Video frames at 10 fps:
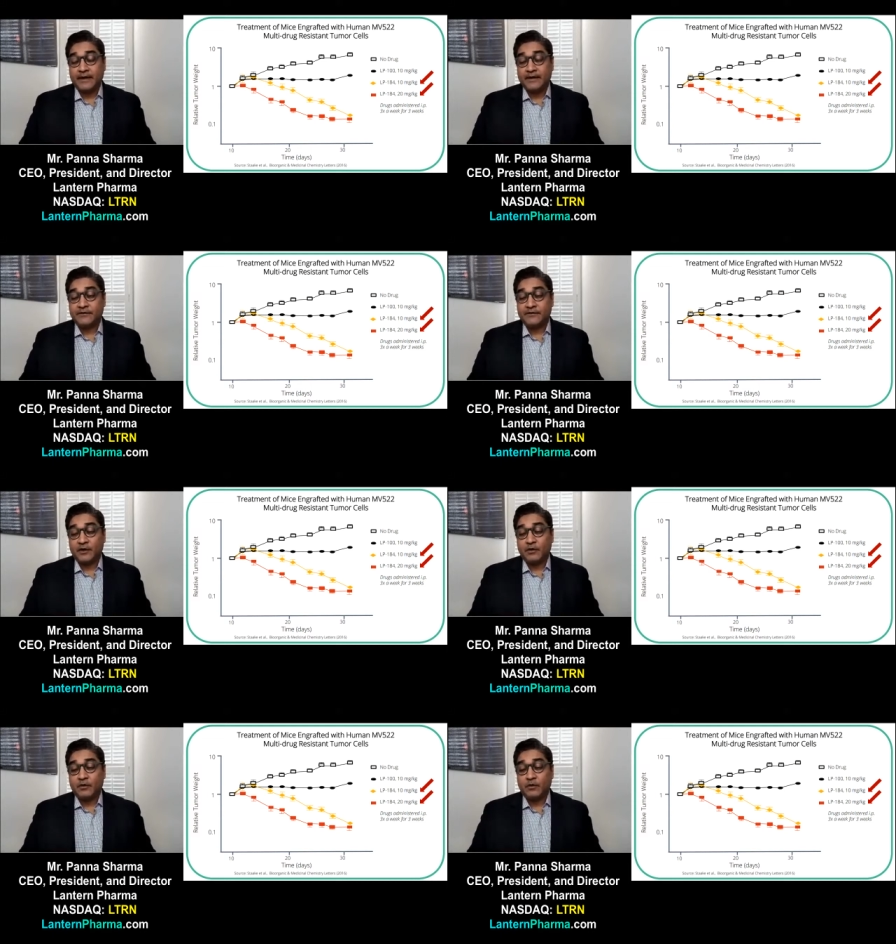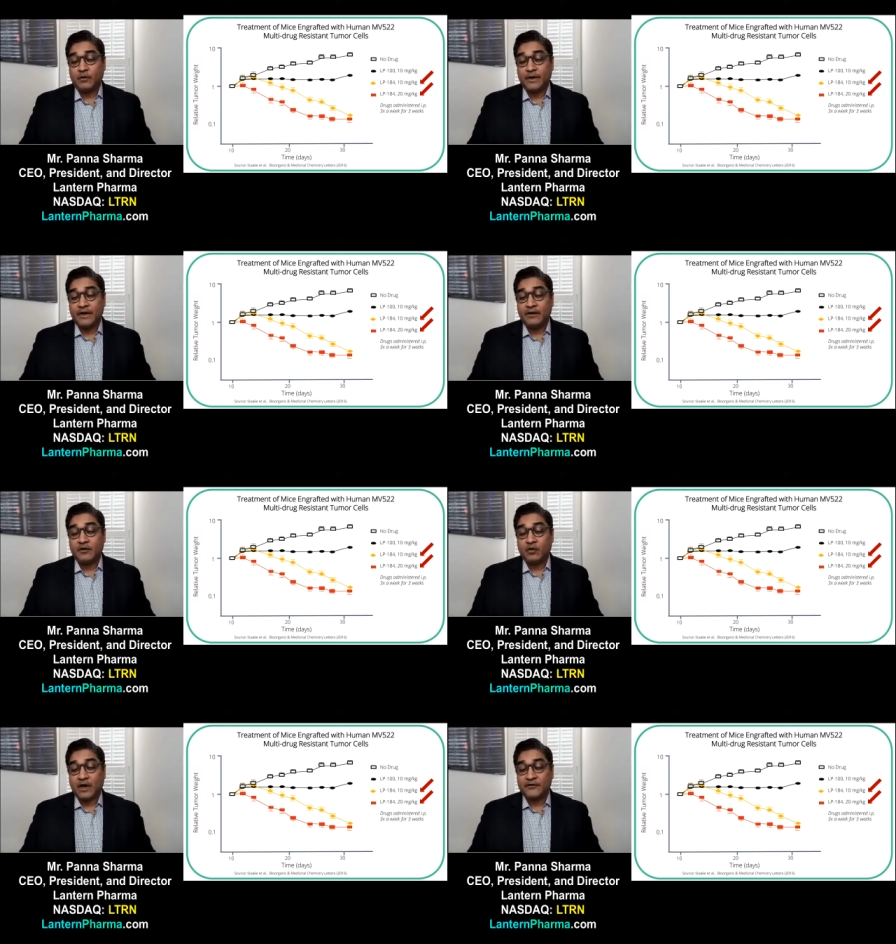And so we
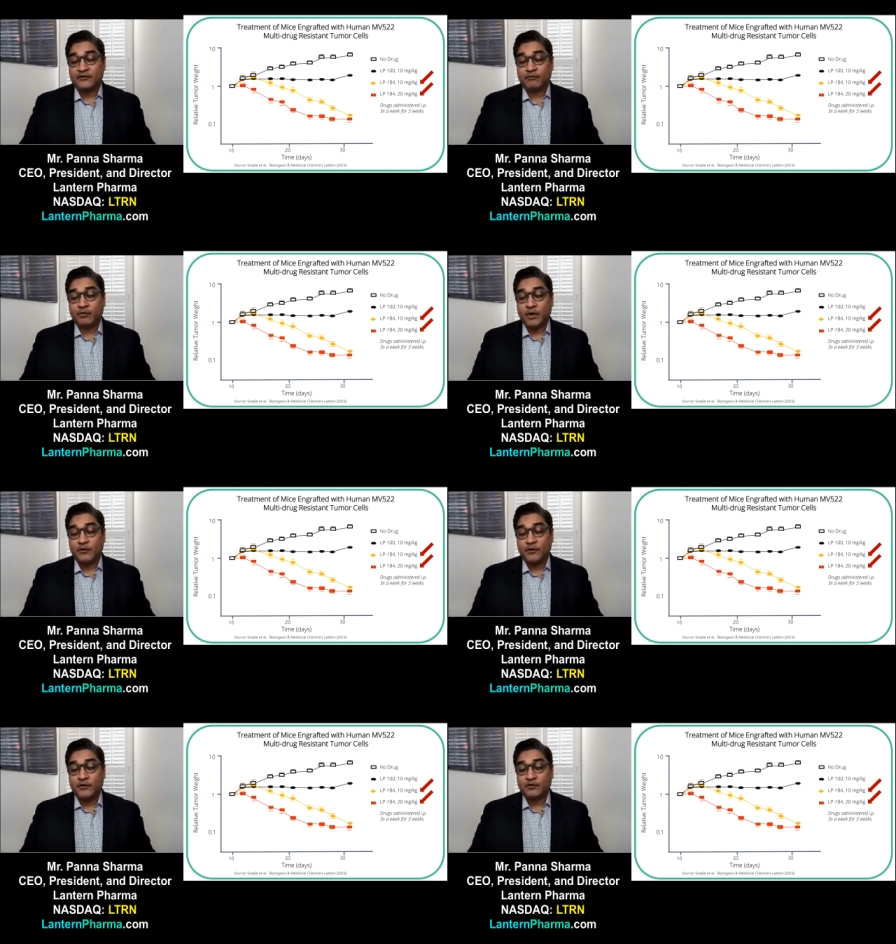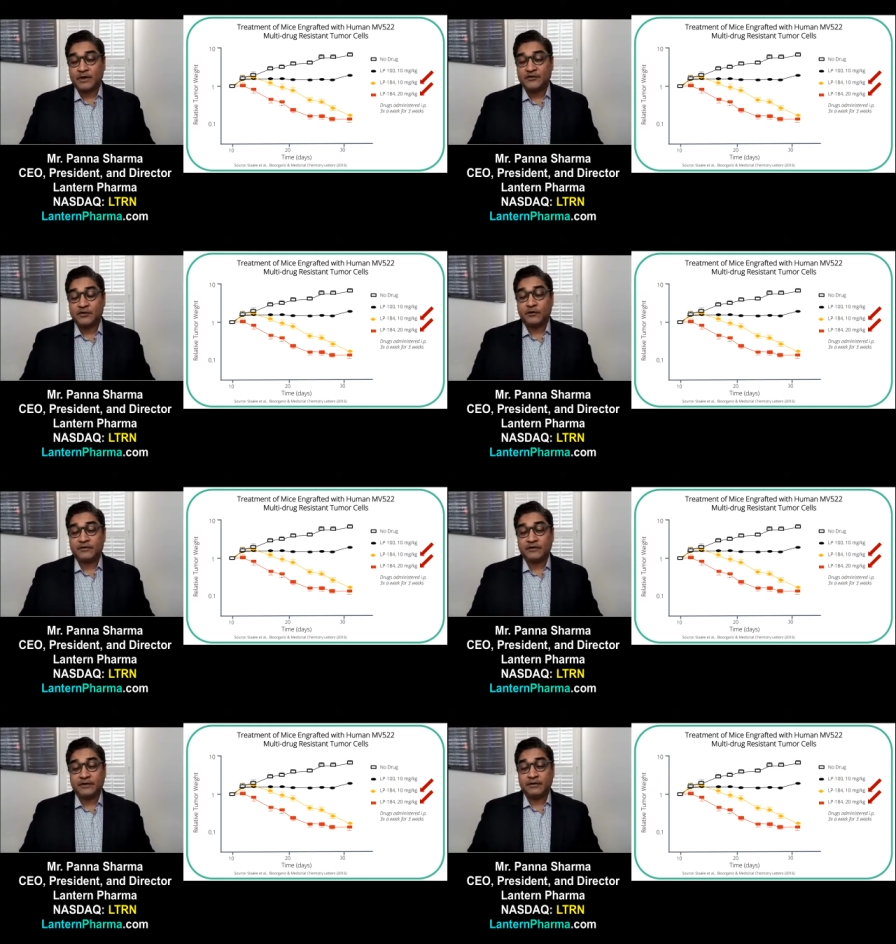crossed both those
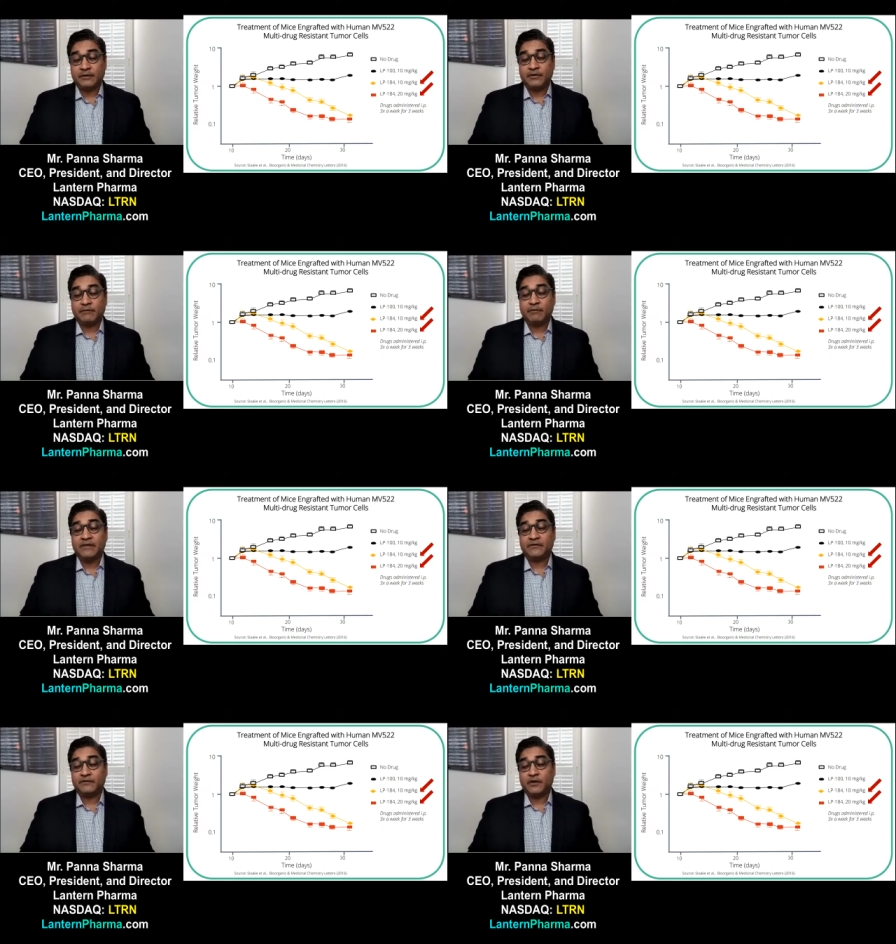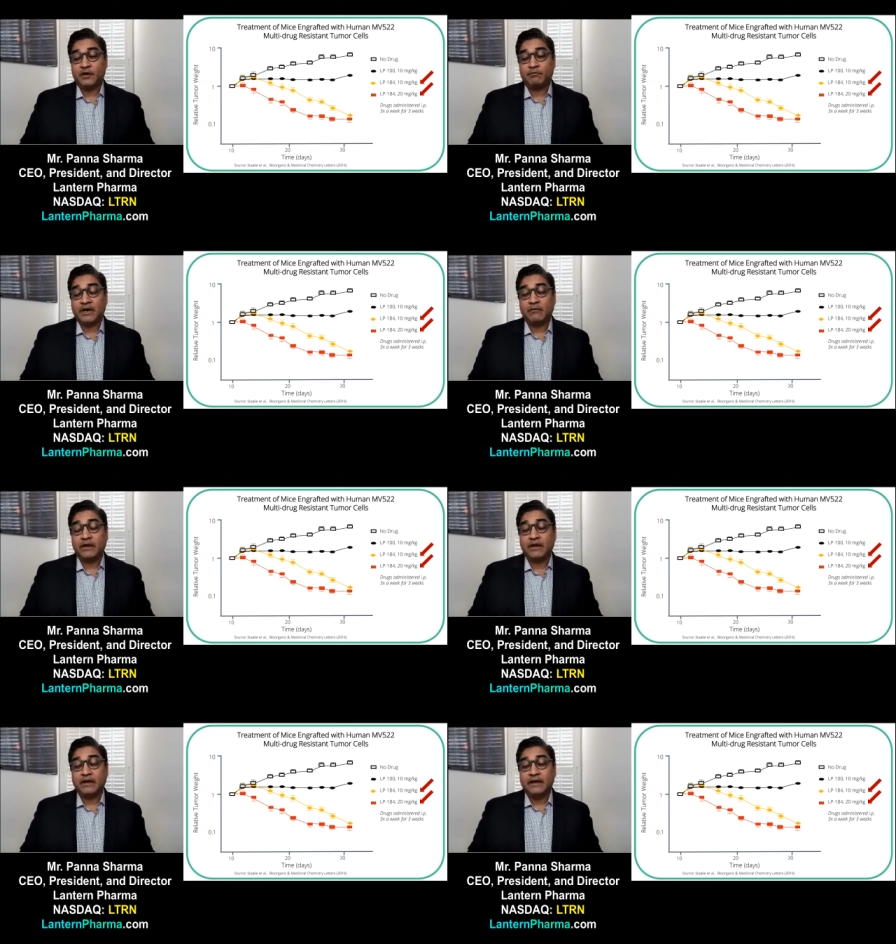thresholds literally within months of going
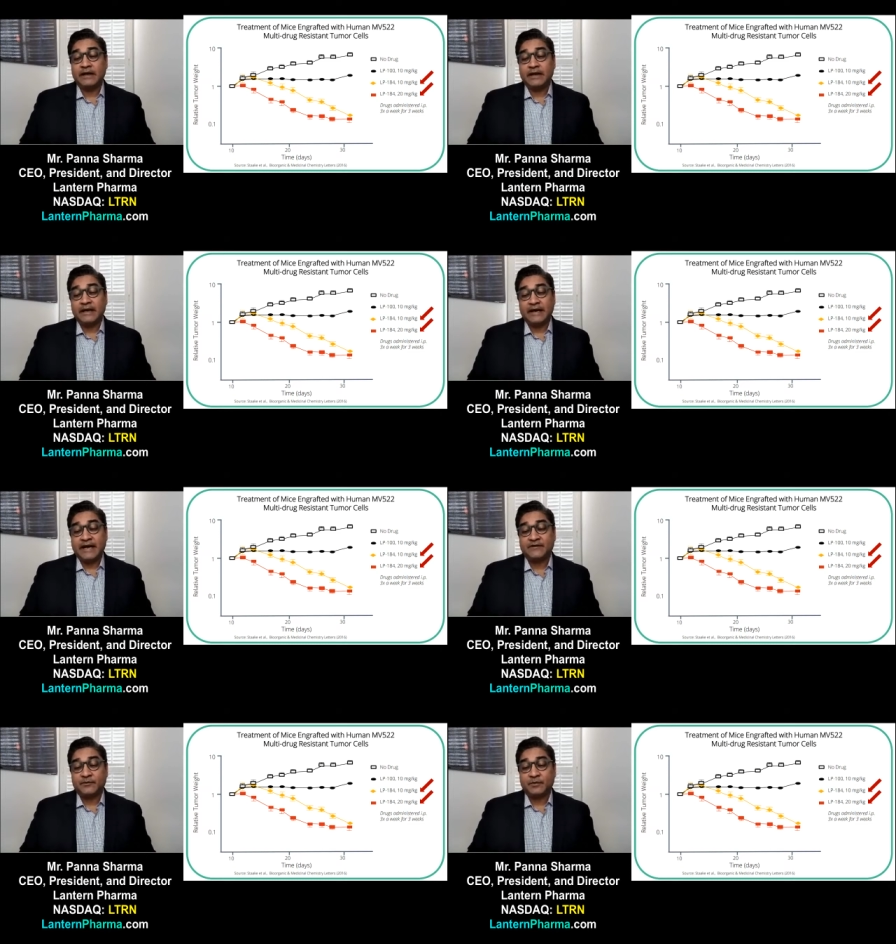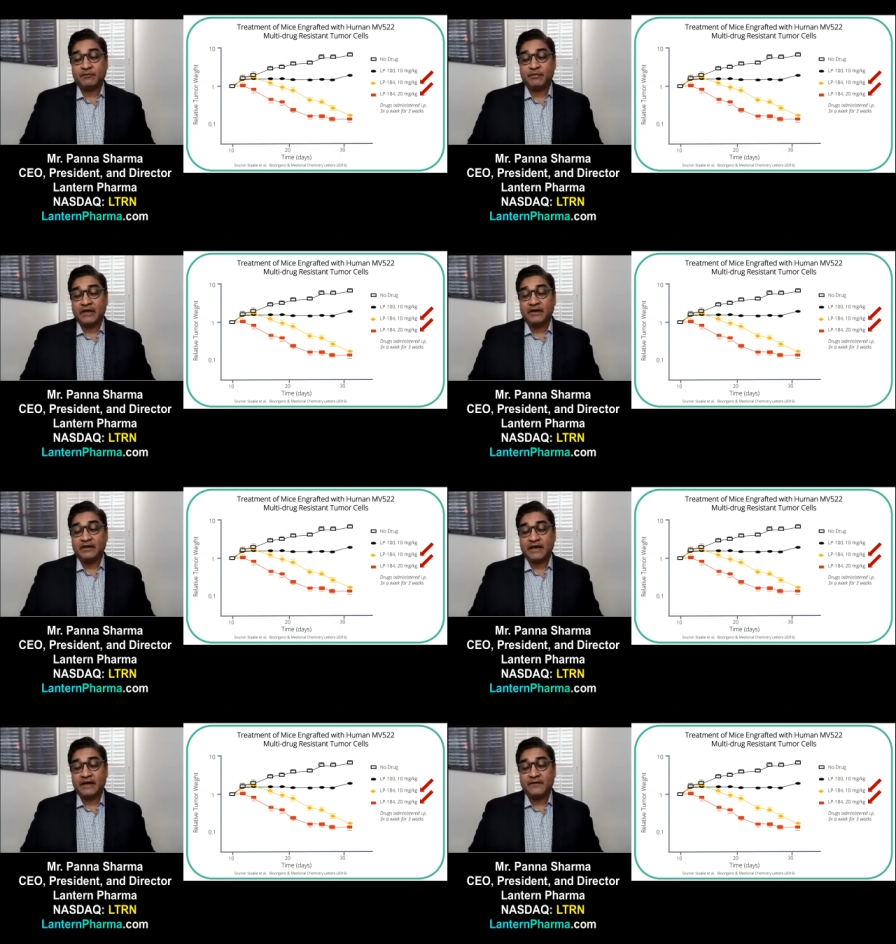public and had some
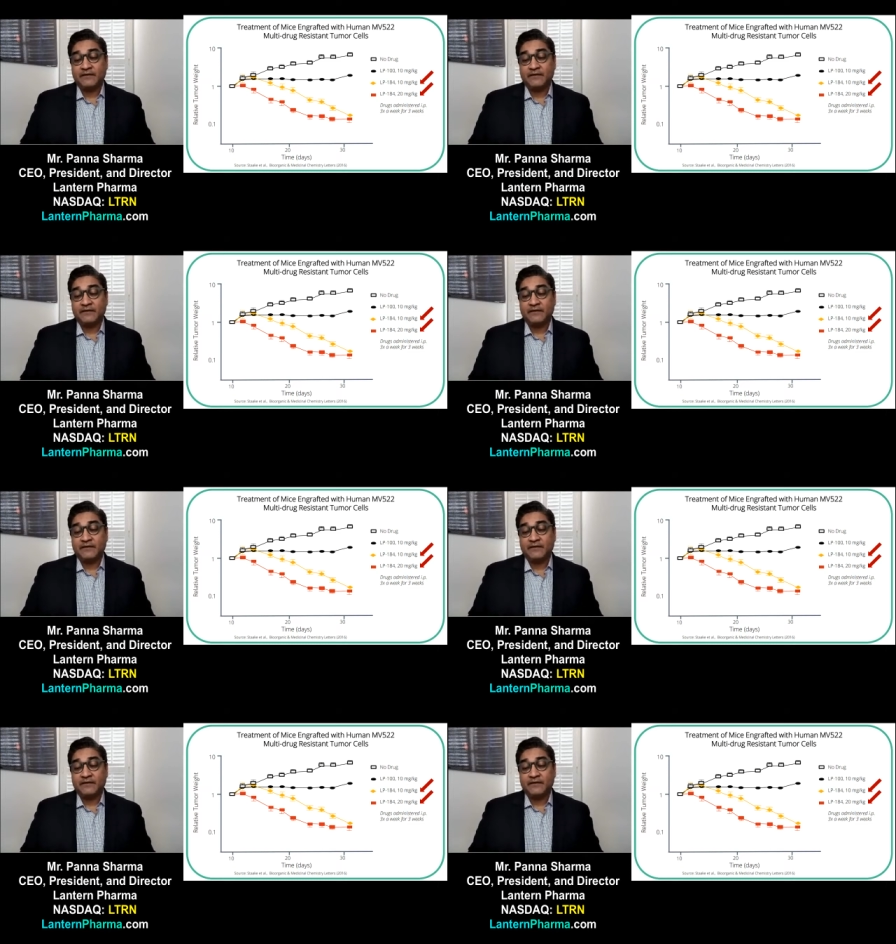compelling data.